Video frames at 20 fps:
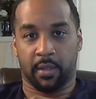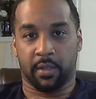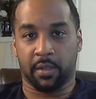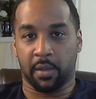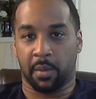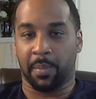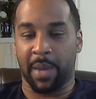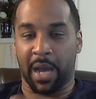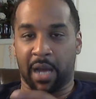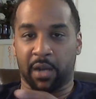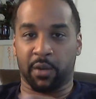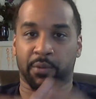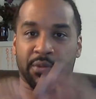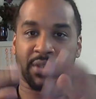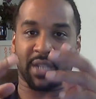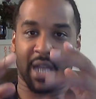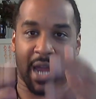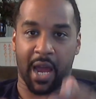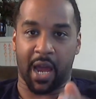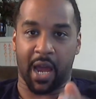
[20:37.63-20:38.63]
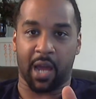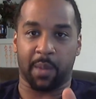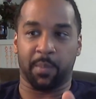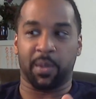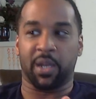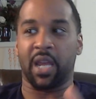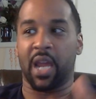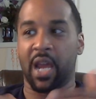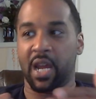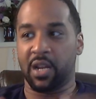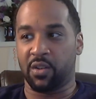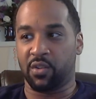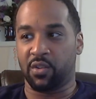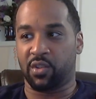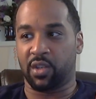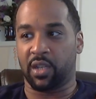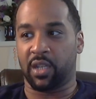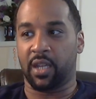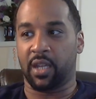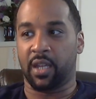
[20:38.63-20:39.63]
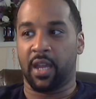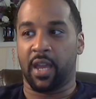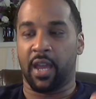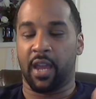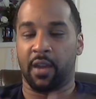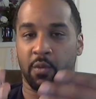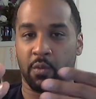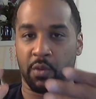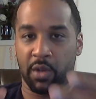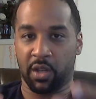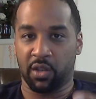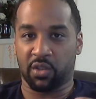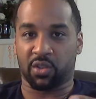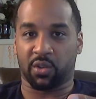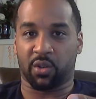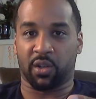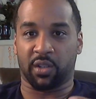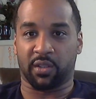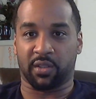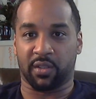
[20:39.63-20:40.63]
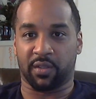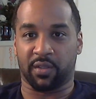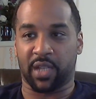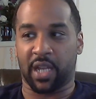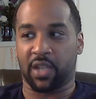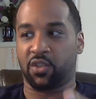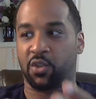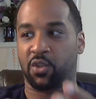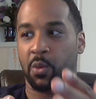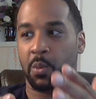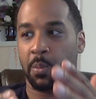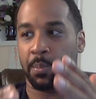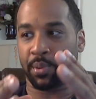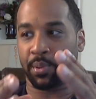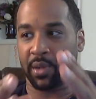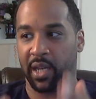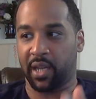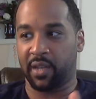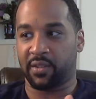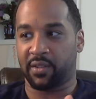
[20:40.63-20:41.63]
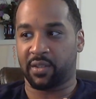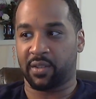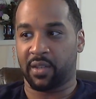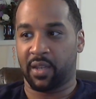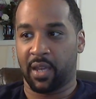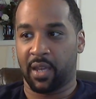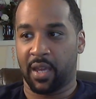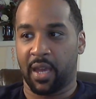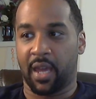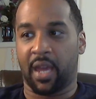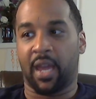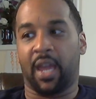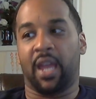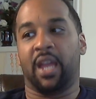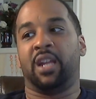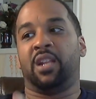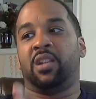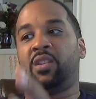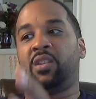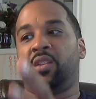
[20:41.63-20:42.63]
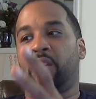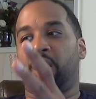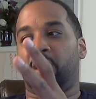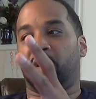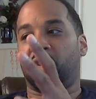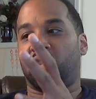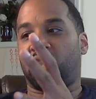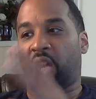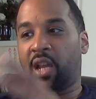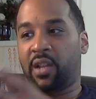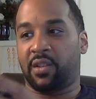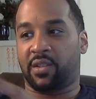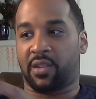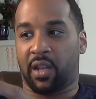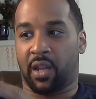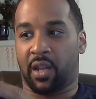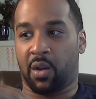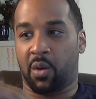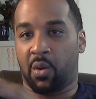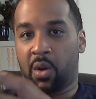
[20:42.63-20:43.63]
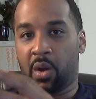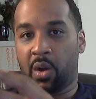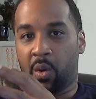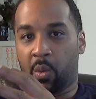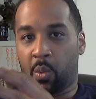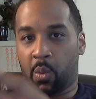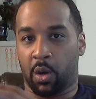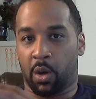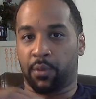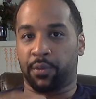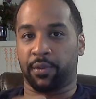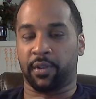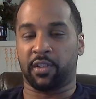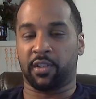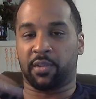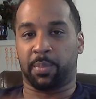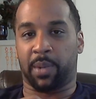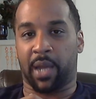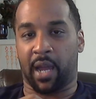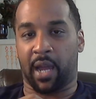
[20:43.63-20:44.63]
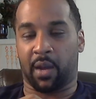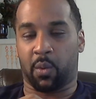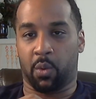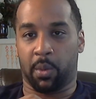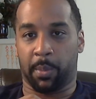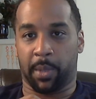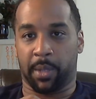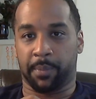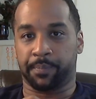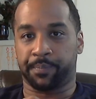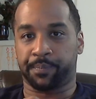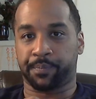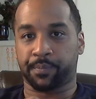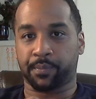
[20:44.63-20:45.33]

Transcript: The amount of time and energy and resources that you place in chasing worthless black women